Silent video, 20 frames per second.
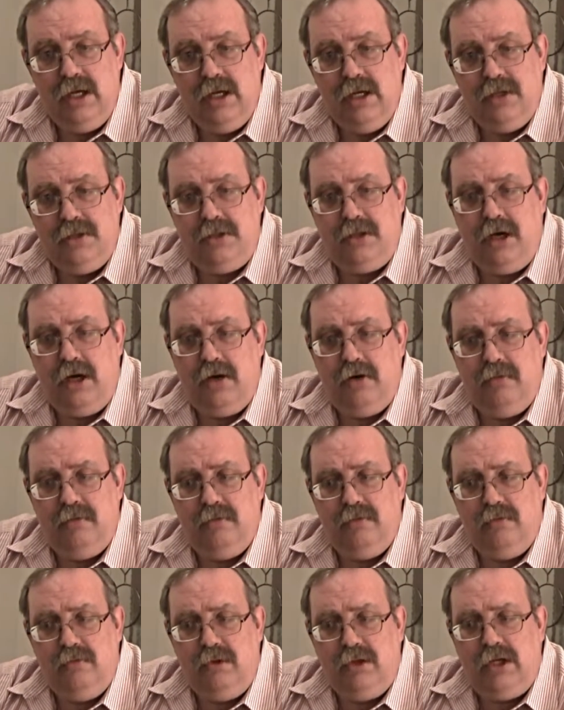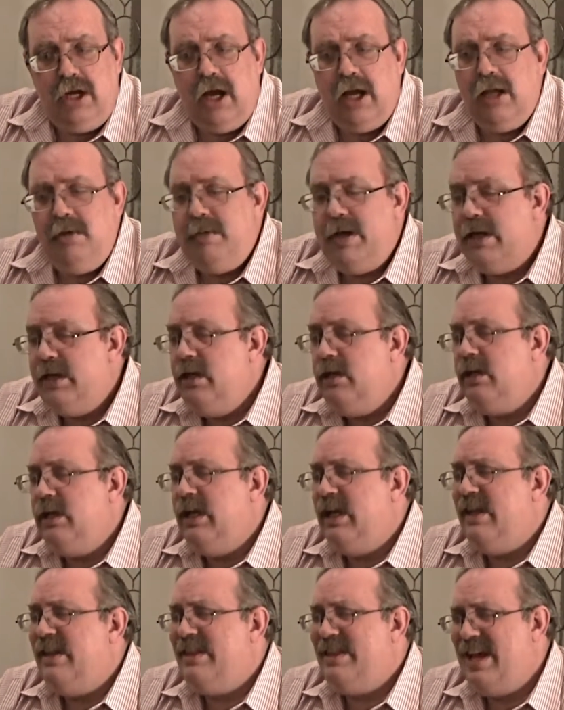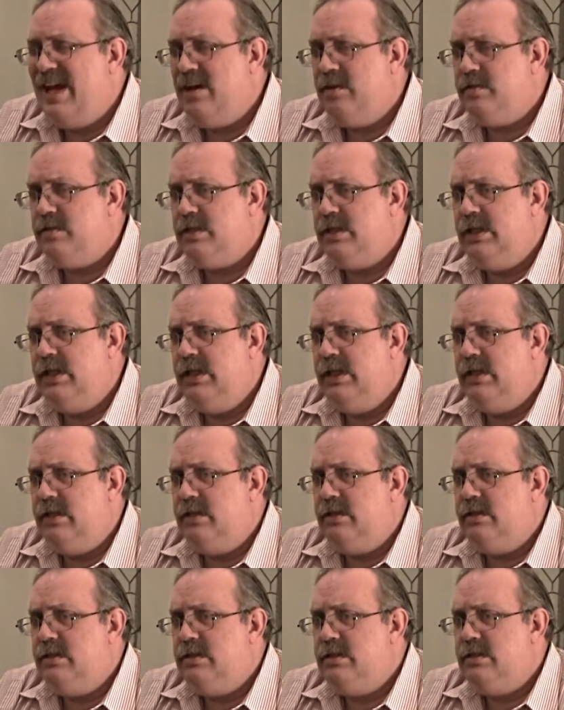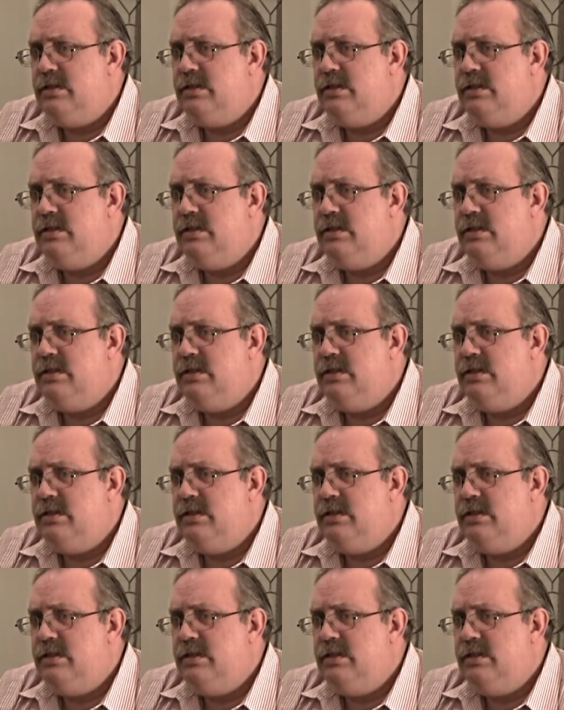So we're talking about nearly 1,000 years.